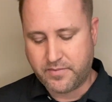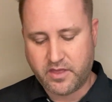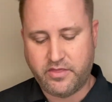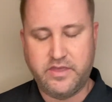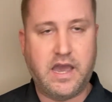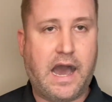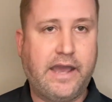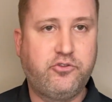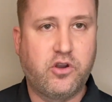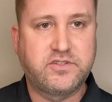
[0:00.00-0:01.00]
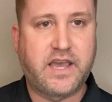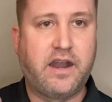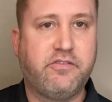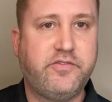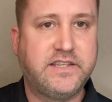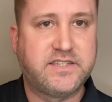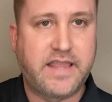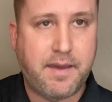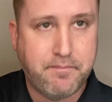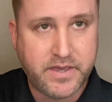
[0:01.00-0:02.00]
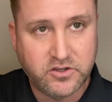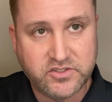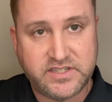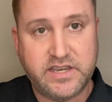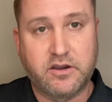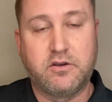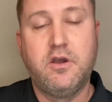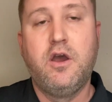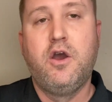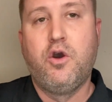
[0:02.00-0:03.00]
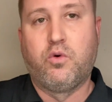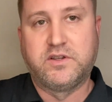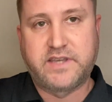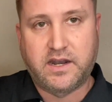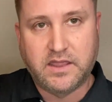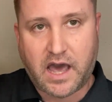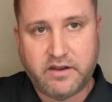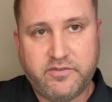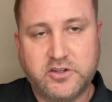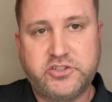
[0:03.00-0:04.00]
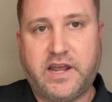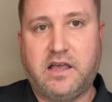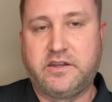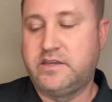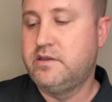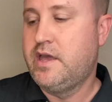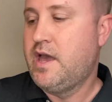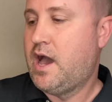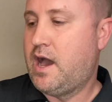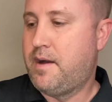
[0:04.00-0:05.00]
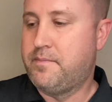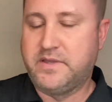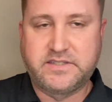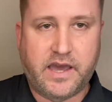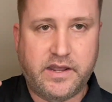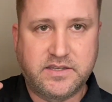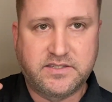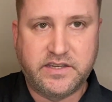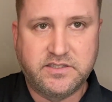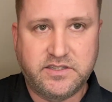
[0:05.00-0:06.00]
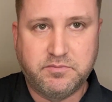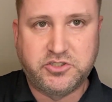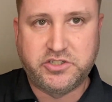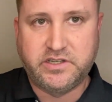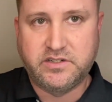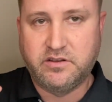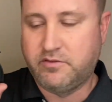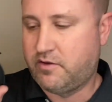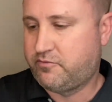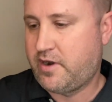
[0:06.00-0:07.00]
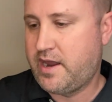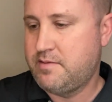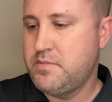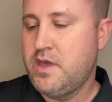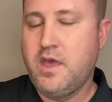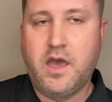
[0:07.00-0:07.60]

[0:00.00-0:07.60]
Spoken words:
The Hydros kind of fits in that middle tier where it's got a lot of functionality. It's got a CNC machined frame.